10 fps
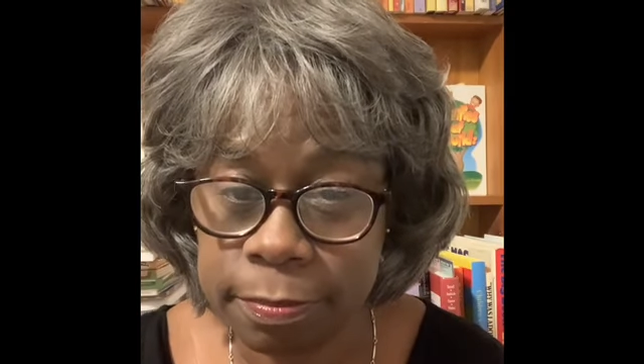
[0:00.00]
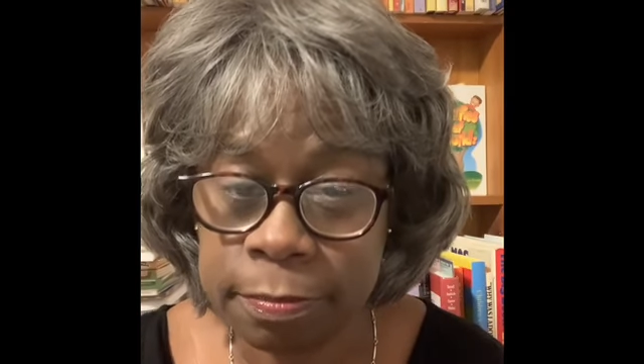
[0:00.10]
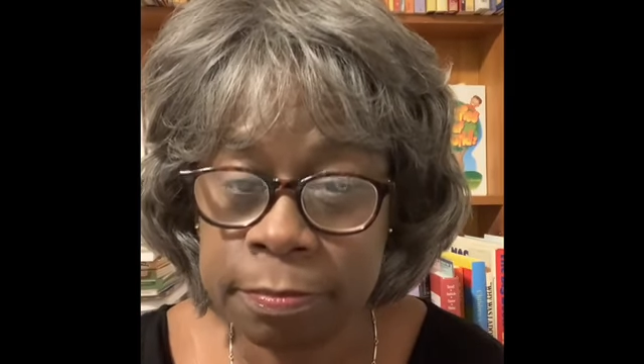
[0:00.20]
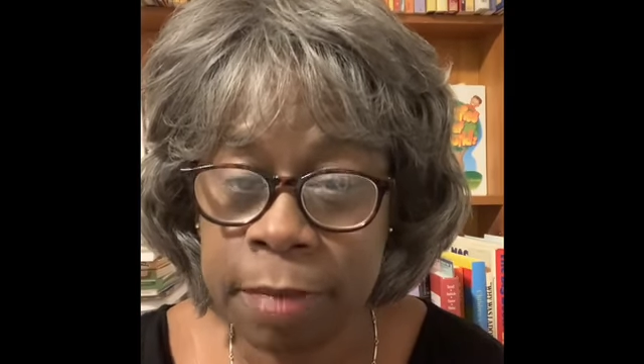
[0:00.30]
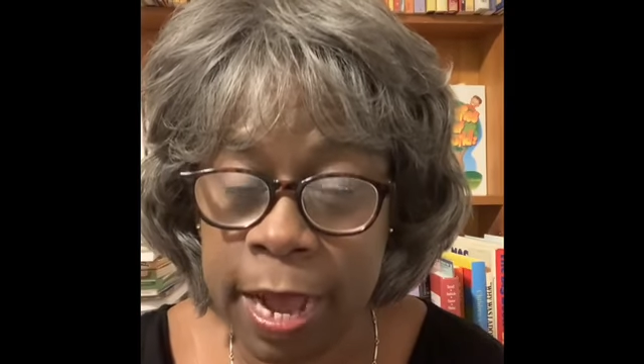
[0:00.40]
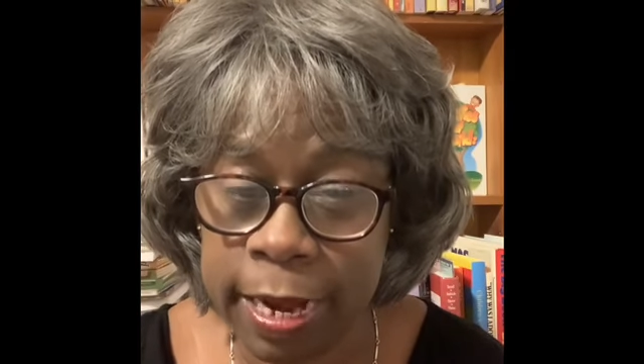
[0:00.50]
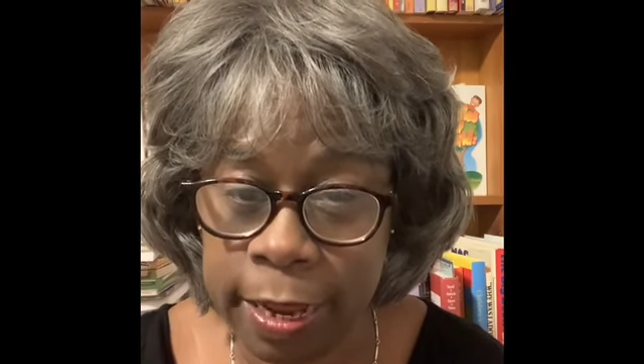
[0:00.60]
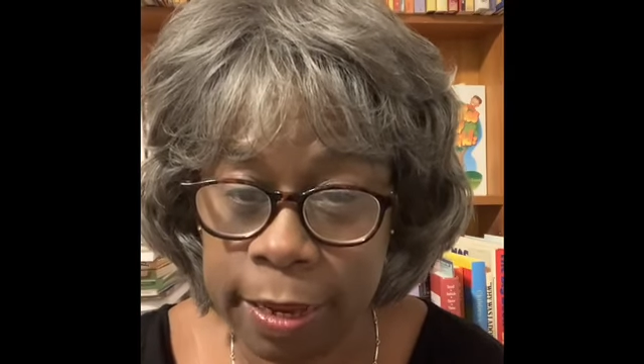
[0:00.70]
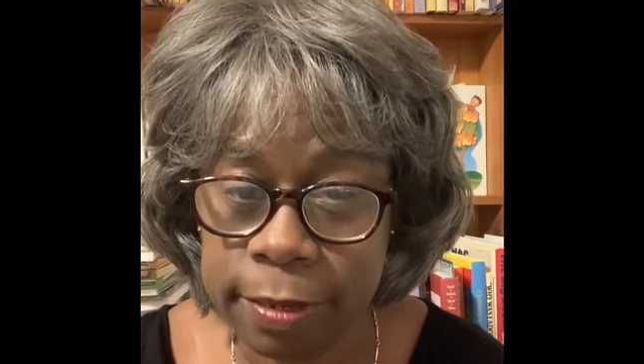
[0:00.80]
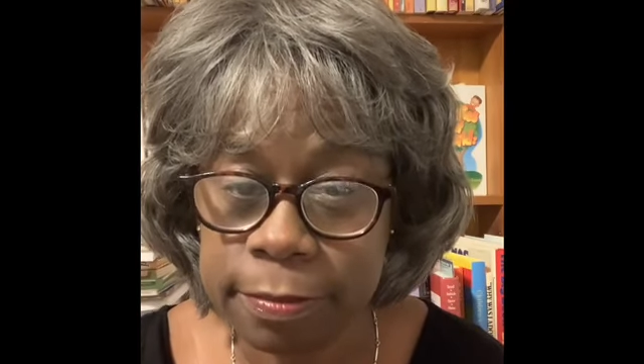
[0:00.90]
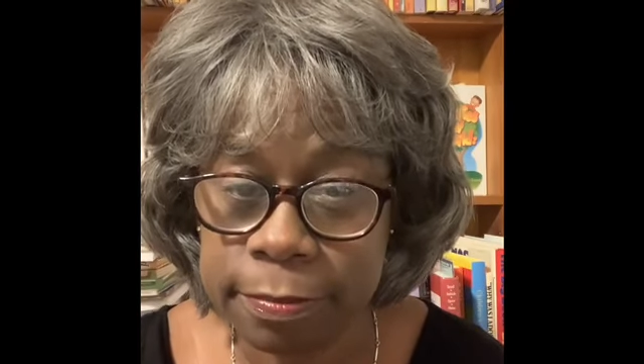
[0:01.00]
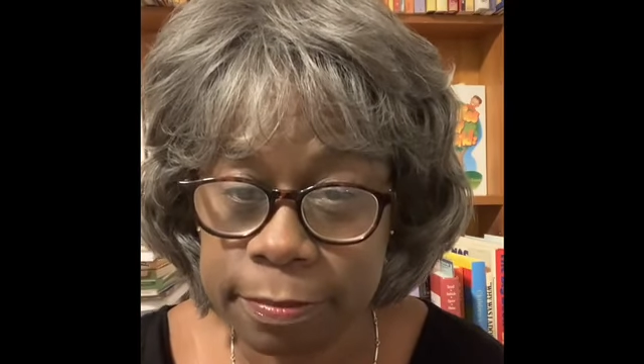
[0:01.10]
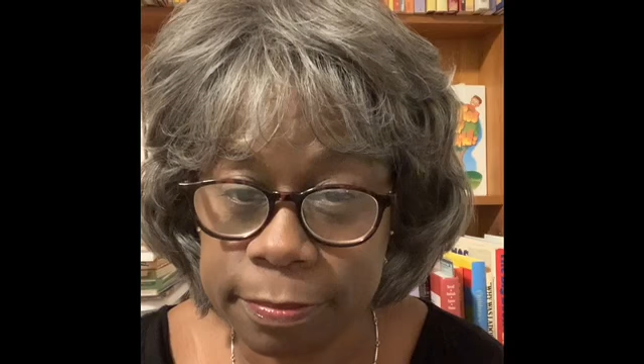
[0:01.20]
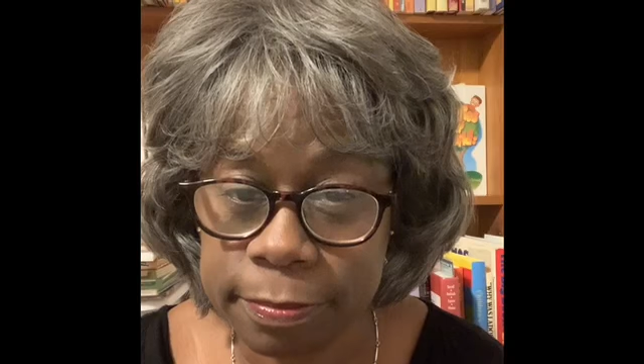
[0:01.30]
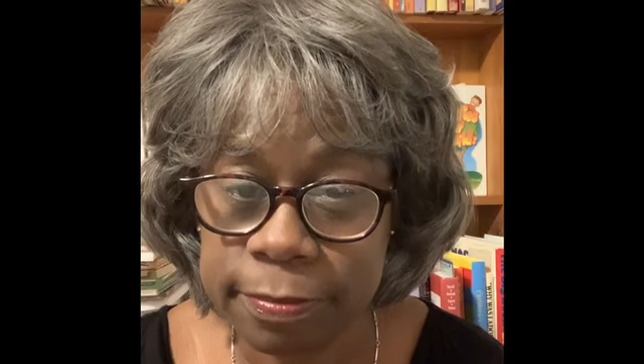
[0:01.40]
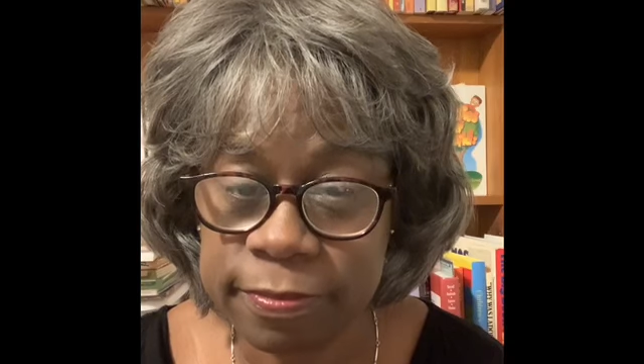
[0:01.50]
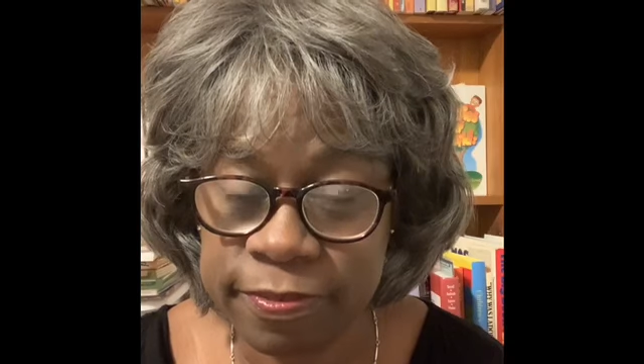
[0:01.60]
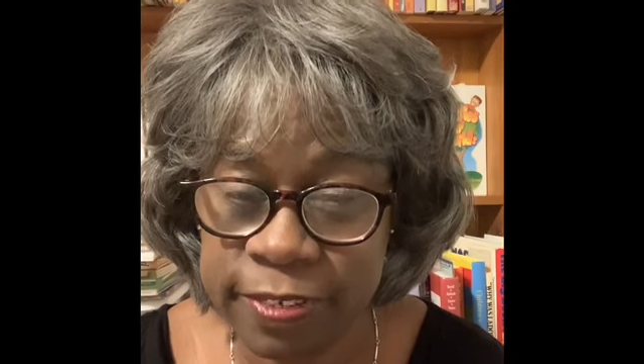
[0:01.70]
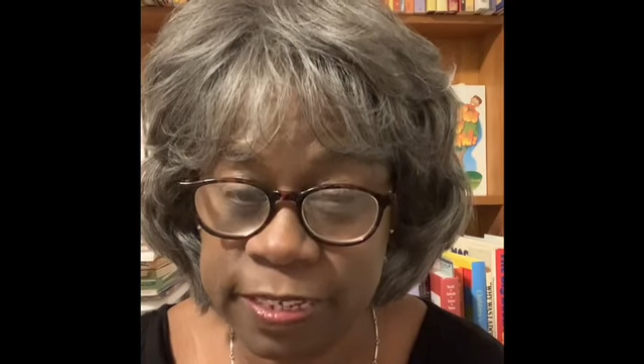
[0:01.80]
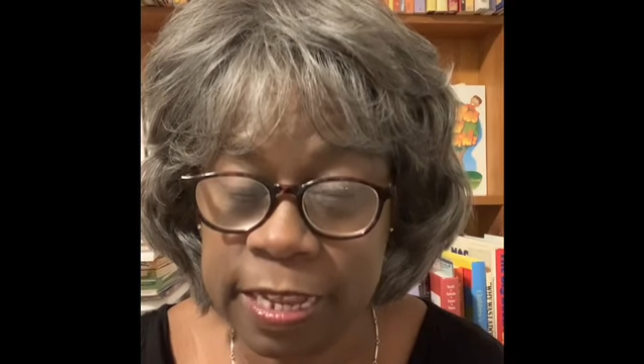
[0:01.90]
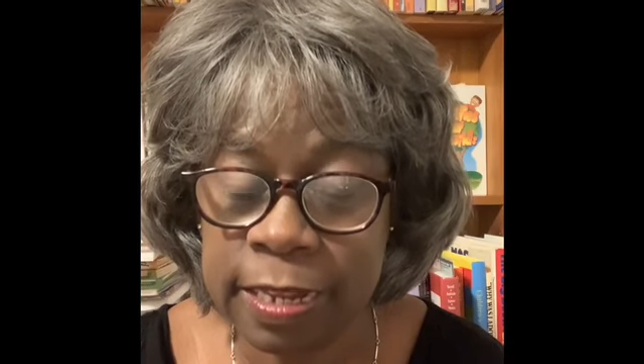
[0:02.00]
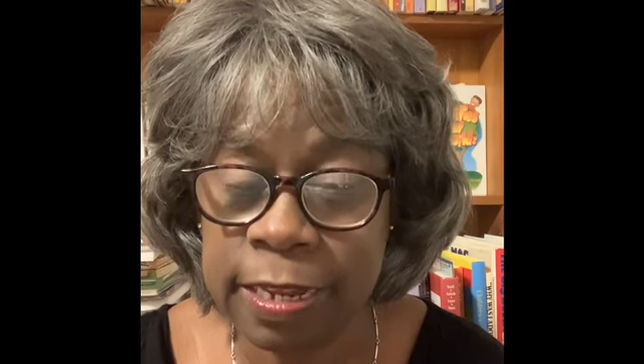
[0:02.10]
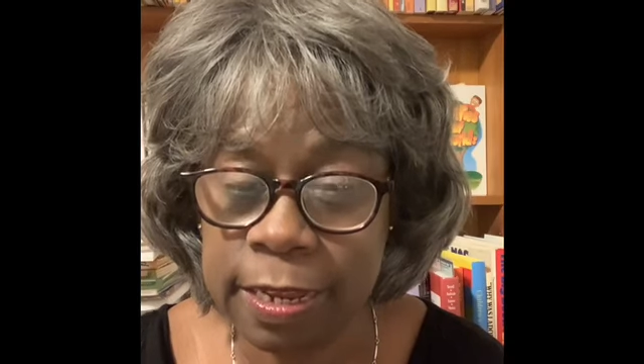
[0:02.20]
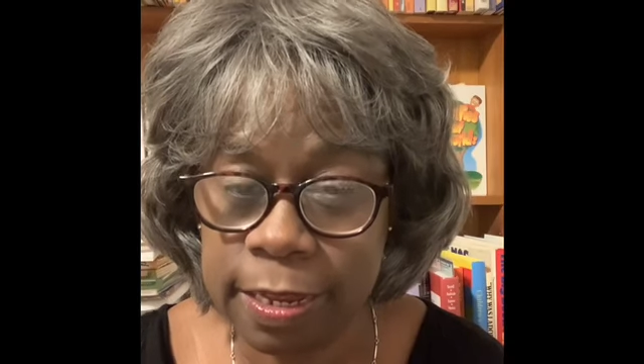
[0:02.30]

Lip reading: Body, physically,